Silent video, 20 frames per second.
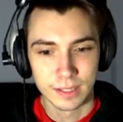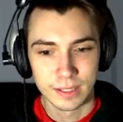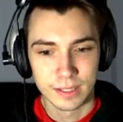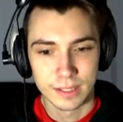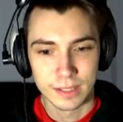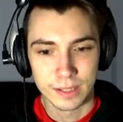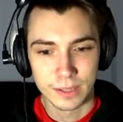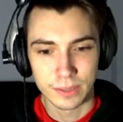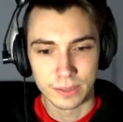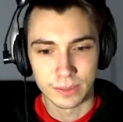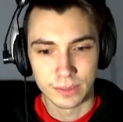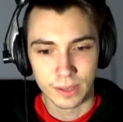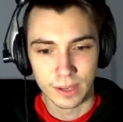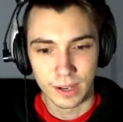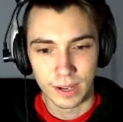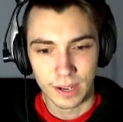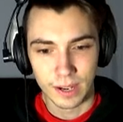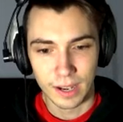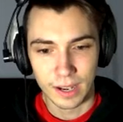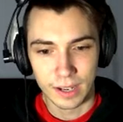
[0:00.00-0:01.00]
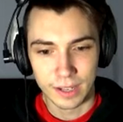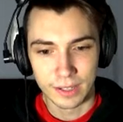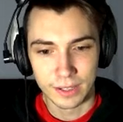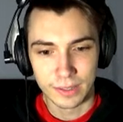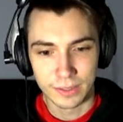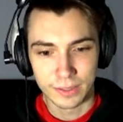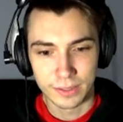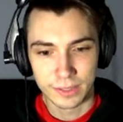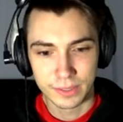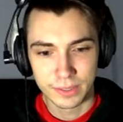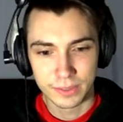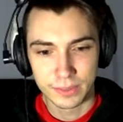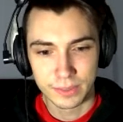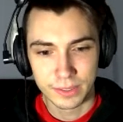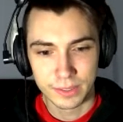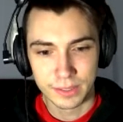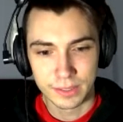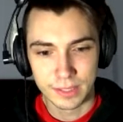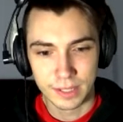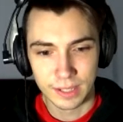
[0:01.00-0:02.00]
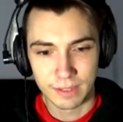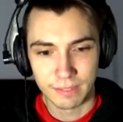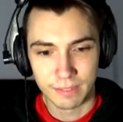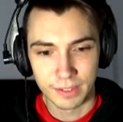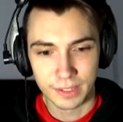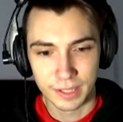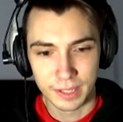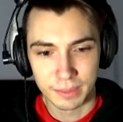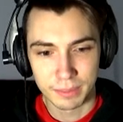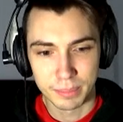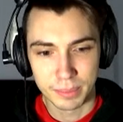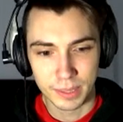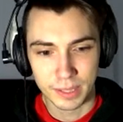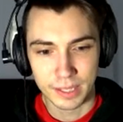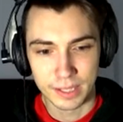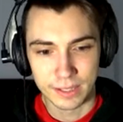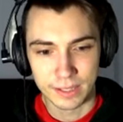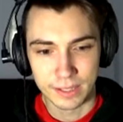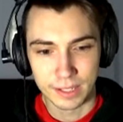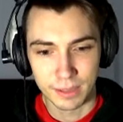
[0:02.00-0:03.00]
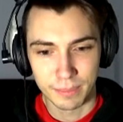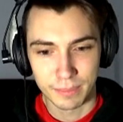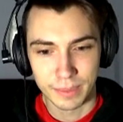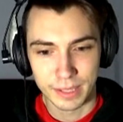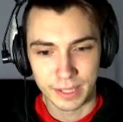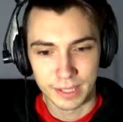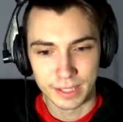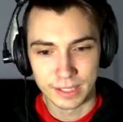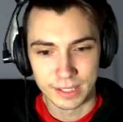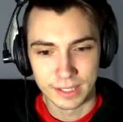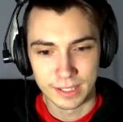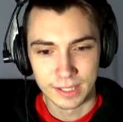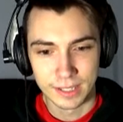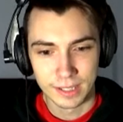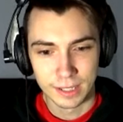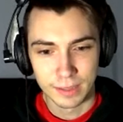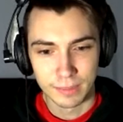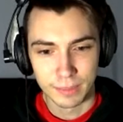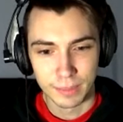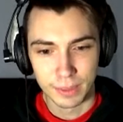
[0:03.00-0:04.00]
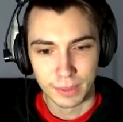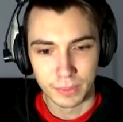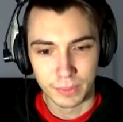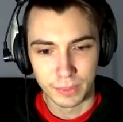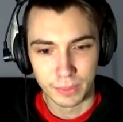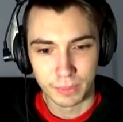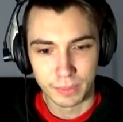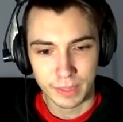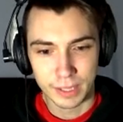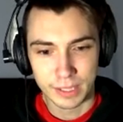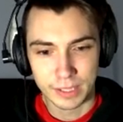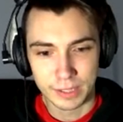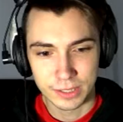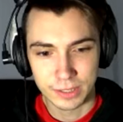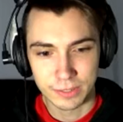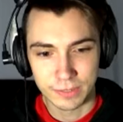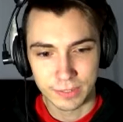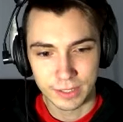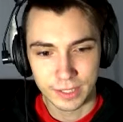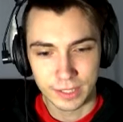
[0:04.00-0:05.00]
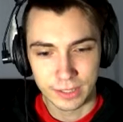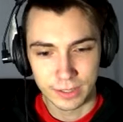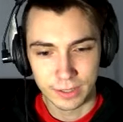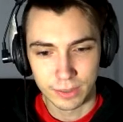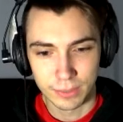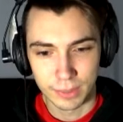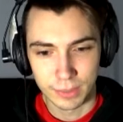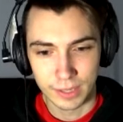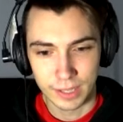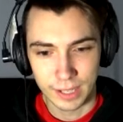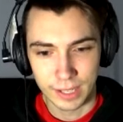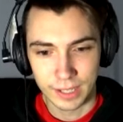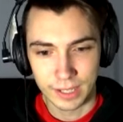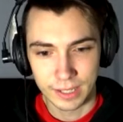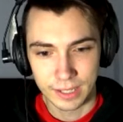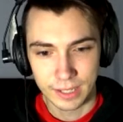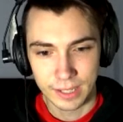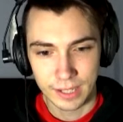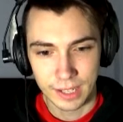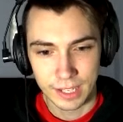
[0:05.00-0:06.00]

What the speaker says: So, I know you didn't really plan on coming here, but we'll make sure you feel at home, okay?